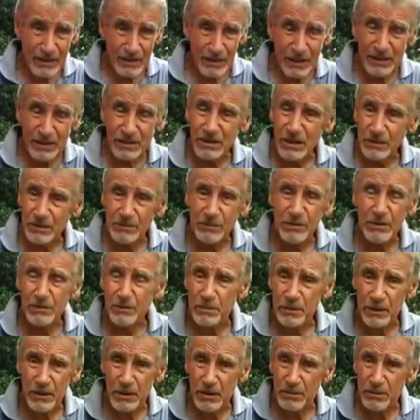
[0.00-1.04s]
they seem to
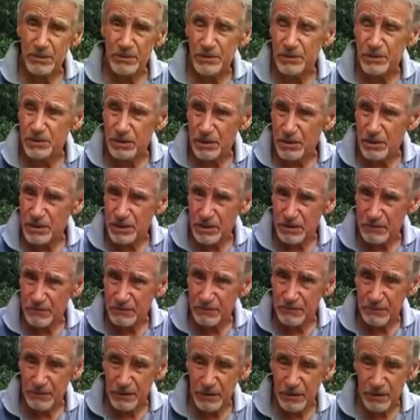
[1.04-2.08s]
be
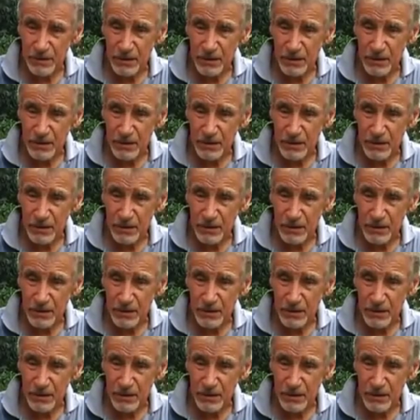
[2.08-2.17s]
obstructive,